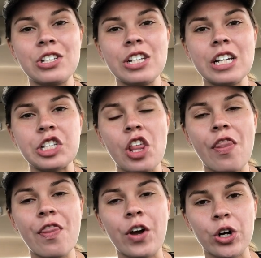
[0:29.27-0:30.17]
She is
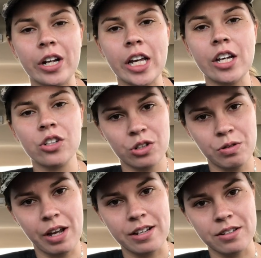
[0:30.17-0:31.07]

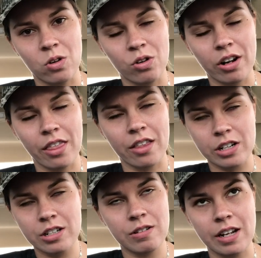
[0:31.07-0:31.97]
32 days old,
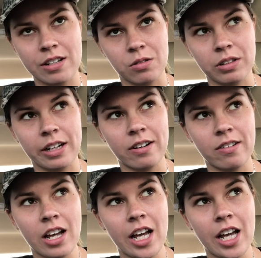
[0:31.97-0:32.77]
32 days old now,